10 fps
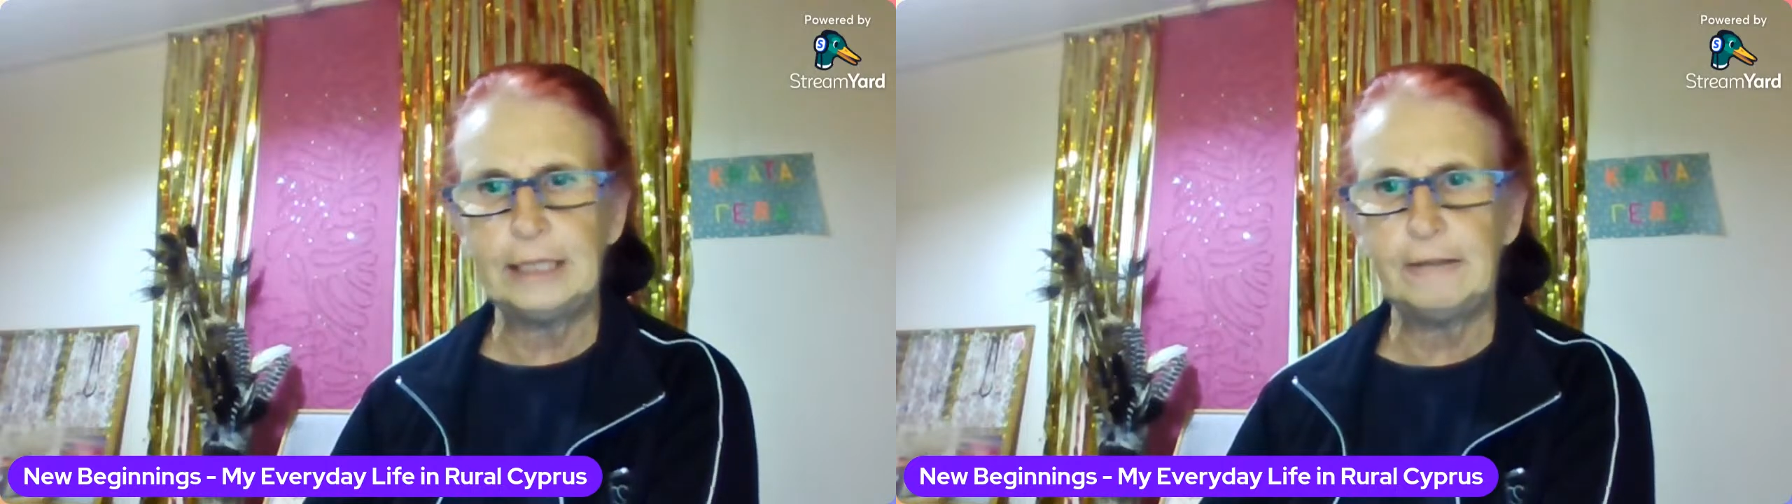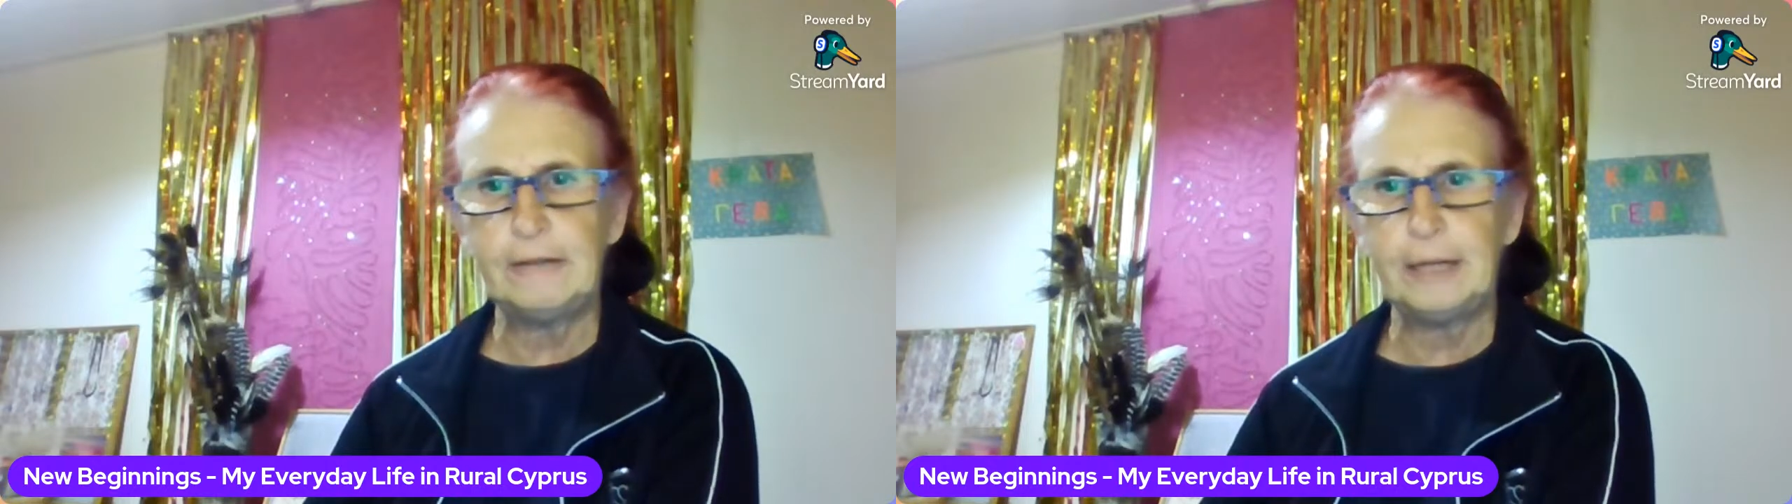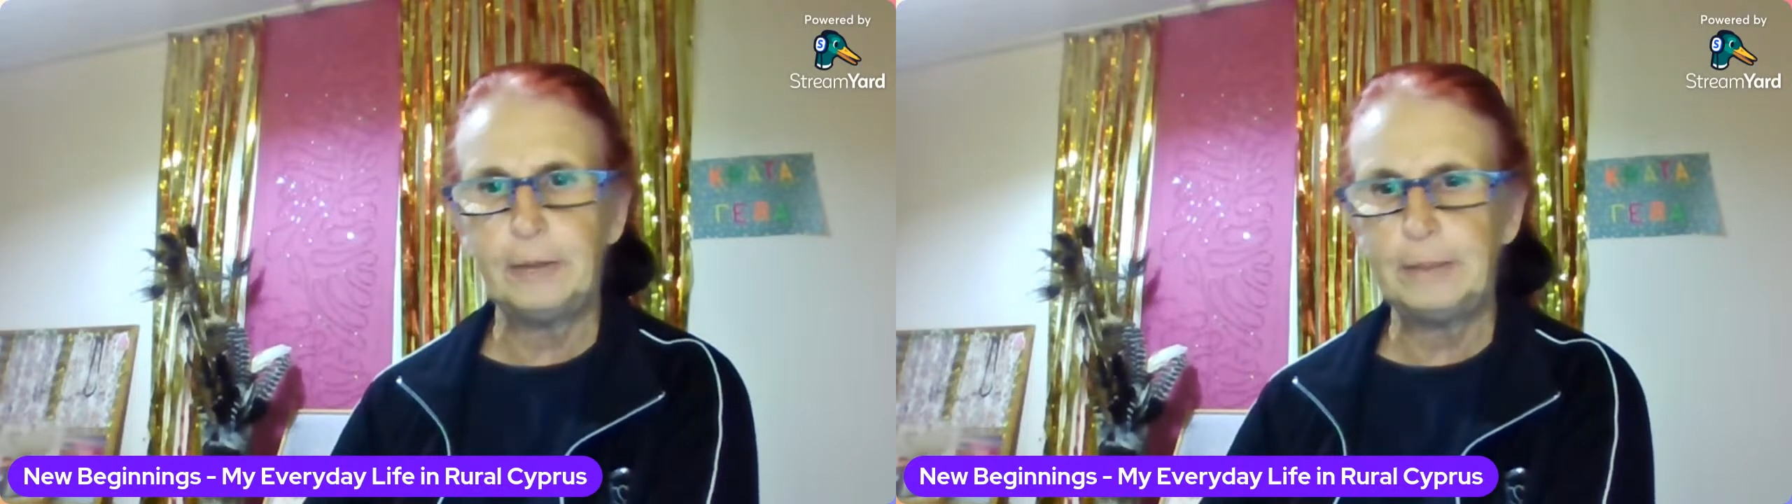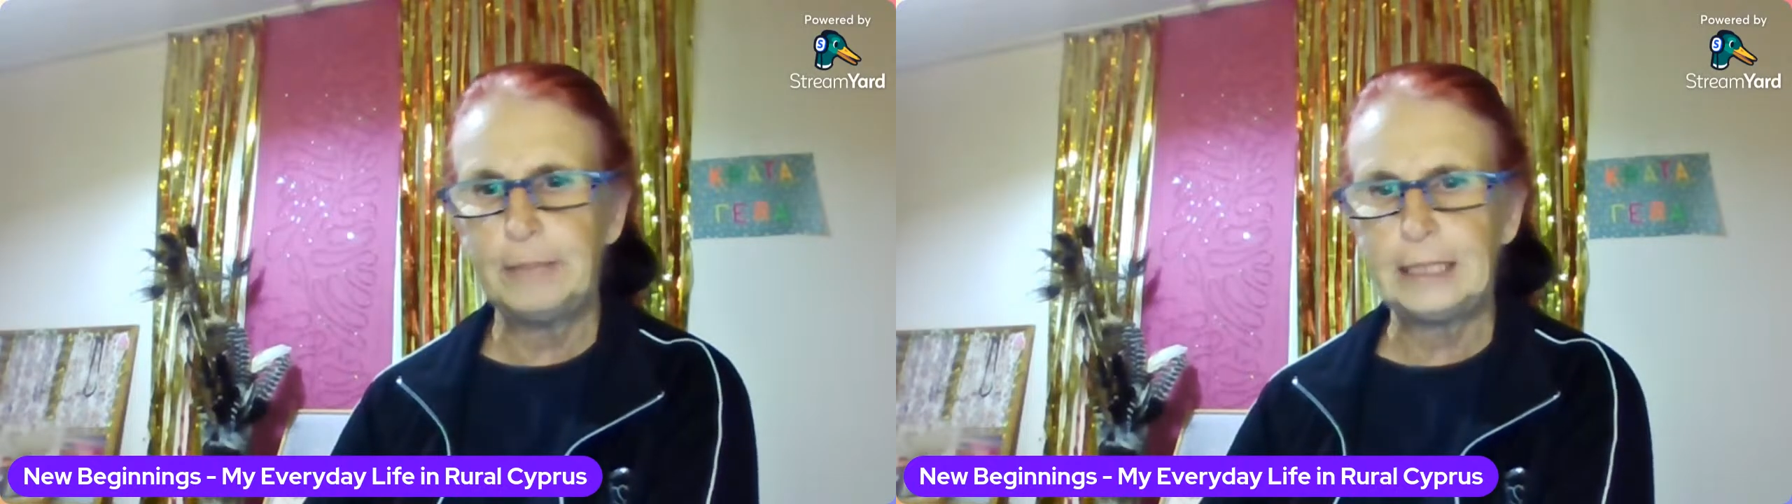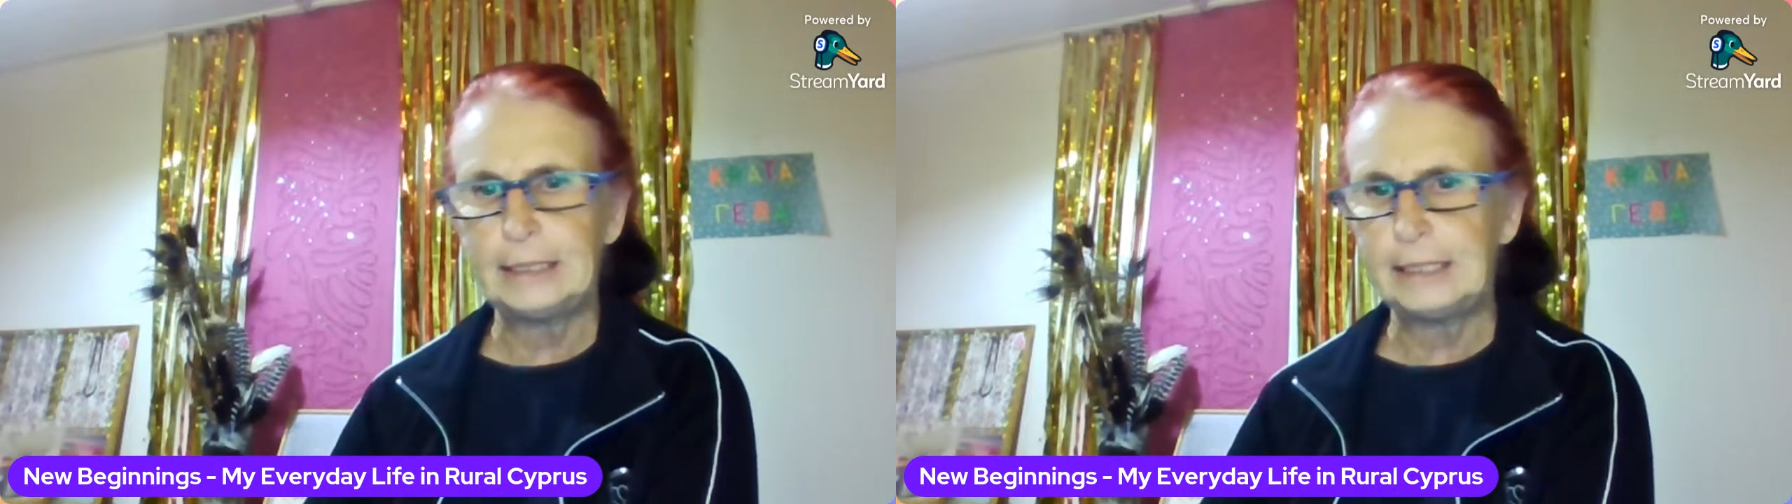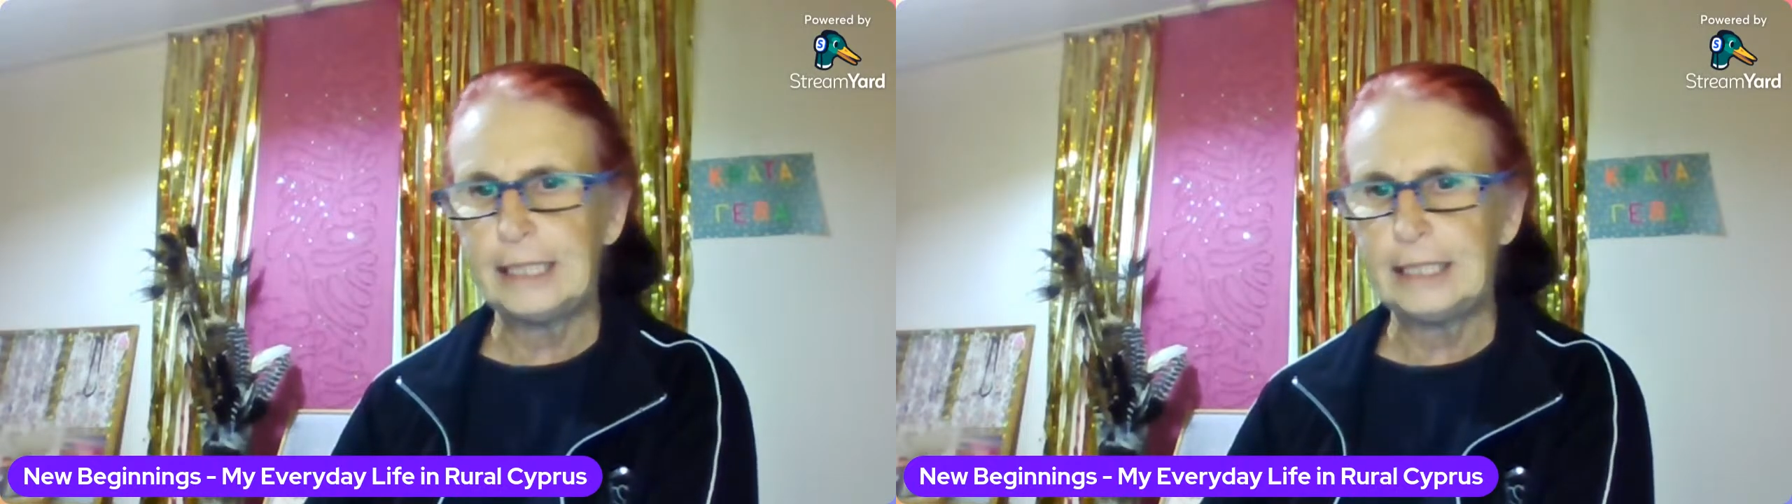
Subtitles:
how he makes things